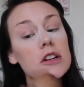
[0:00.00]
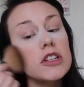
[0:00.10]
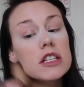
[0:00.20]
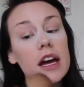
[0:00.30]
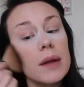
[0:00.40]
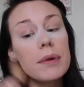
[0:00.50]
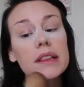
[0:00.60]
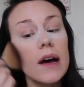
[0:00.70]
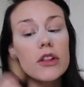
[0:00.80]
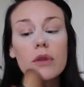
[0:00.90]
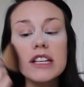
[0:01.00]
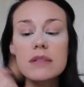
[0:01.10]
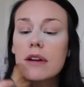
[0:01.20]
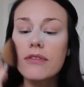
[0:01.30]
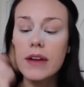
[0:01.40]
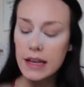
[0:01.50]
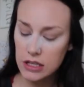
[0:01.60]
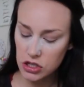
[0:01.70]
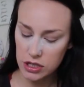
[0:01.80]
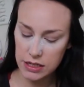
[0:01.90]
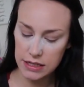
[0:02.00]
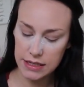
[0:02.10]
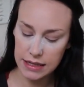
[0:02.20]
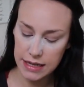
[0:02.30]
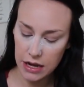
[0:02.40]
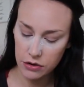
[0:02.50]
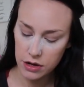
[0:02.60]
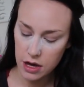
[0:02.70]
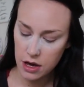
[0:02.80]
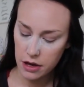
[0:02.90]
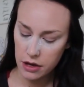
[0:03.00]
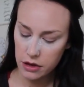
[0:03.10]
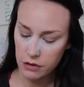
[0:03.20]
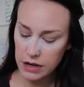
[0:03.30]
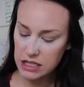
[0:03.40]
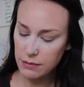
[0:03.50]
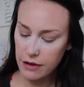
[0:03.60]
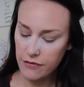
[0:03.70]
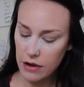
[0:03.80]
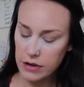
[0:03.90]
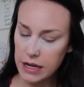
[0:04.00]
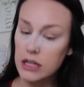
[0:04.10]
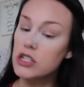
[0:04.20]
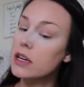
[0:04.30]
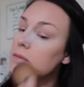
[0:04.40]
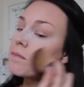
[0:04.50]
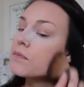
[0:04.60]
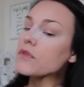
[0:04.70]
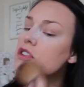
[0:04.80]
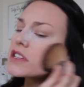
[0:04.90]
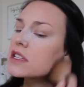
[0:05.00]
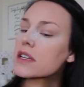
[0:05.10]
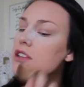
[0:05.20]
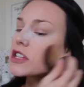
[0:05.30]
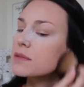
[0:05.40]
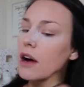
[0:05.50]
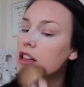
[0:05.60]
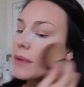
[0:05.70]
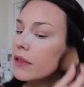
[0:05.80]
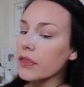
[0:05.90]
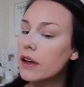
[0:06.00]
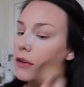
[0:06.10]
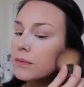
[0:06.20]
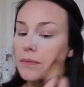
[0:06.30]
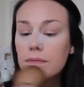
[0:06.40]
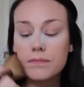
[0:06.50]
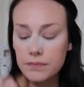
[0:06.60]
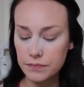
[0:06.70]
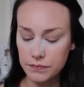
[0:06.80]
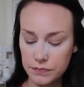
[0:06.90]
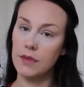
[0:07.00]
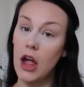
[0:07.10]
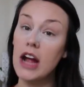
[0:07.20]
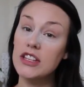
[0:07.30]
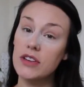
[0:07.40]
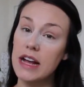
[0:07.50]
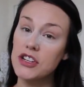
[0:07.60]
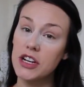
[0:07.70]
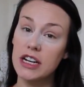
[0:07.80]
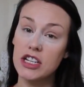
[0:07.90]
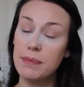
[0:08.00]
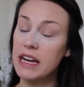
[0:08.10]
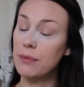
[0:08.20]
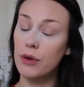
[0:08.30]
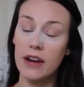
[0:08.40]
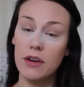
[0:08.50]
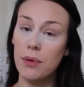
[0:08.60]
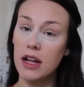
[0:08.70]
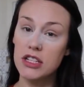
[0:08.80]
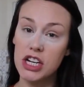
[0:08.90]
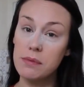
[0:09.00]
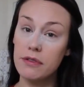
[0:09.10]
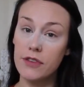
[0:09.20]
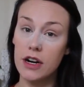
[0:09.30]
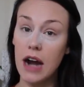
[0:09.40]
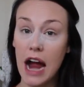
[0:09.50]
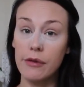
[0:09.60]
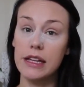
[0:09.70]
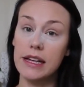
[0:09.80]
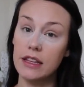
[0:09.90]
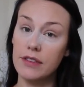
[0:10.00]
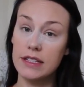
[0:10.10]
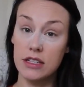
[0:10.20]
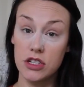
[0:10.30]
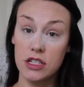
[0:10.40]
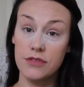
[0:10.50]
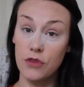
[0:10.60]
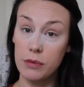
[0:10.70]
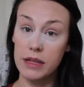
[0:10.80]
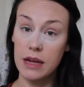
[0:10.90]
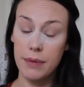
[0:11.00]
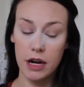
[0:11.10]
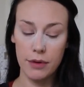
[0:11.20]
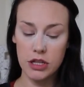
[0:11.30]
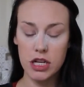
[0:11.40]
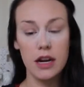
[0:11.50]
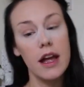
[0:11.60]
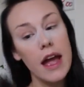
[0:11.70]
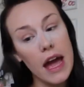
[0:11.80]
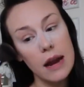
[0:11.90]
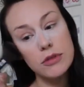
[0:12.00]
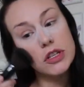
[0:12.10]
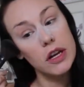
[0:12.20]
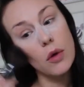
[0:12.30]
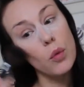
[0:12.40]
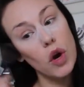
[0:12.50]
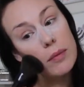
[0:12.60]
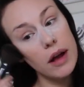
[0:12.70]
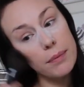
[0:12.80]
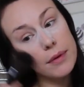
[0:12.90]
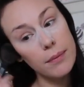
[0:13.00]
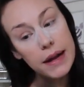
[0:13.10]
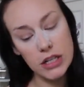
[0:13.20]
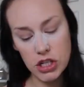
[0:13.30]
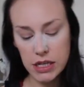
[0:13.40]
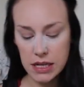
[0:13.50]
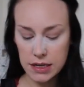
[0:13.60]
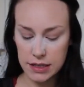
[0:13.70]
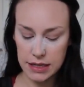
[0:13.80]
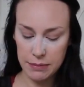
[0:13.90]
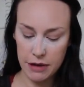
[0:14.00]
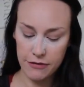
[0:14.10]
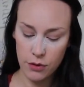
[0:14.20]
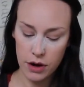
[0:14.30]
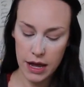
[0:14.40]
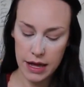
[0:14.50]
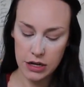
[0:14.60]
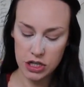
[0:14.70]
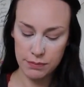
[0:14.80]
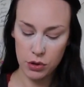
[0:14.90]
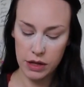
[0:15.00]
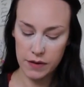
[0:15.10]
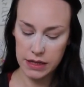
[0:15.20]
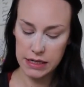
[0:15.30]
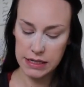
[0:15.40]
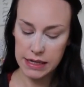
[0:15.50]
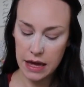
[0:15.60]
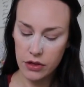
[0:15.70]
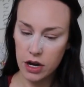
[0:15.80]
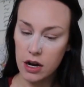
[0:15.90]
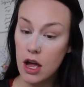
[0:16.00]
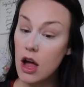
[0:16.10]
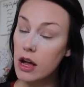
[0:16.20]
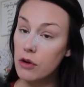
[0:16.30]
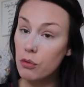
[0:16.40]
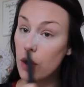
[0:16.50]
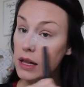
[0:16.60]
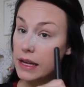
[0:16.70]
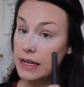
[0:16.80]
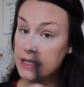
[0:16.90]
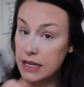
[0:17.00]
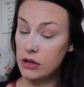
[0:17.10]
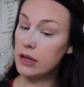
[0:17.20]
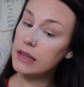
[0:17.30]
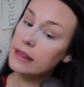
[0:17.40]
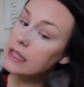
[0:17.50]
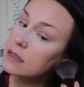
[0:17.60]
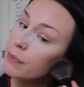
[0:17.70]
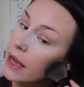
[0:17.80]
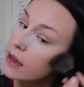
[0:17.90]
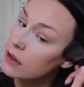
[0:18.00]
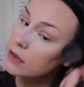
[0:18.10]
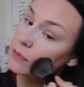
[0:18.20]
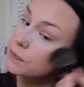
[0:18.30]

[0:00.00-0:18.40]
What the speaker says: and just kind of put that on the rest of my face just to set down the rest of my foundation. Just such a small amount though. Alright, so next you're going to just pick up whatever bronzer you prefer. I really like the Physicians Formula Butter Bronzer, and I'm just going to warm up my cheeks and my forehead and just pull everything together while I continue to let this bake.